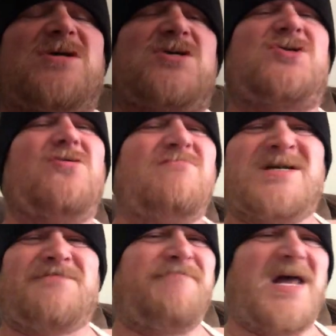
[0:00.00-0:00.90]
There's too
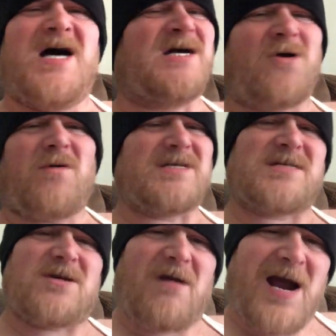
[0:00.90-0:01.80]
much blood going into
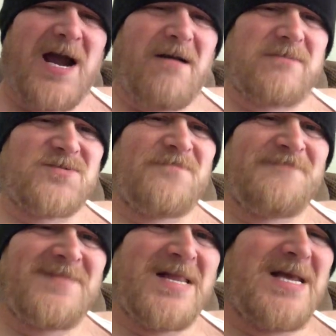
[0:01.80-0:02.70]
the ground."
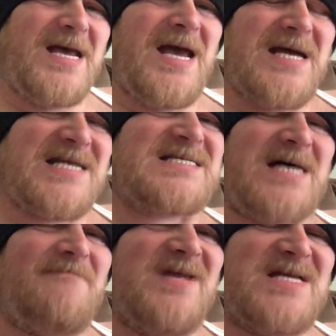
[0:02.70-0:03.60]
And I said,
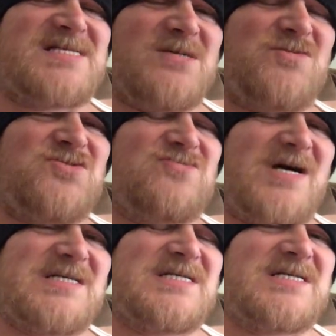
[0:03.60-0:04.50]
"I'm listening. What you
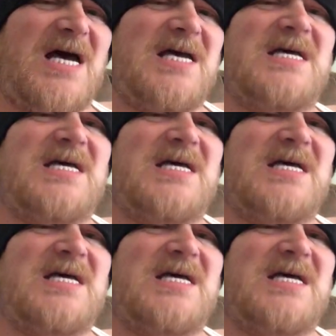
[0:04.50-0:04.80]
trying to say?"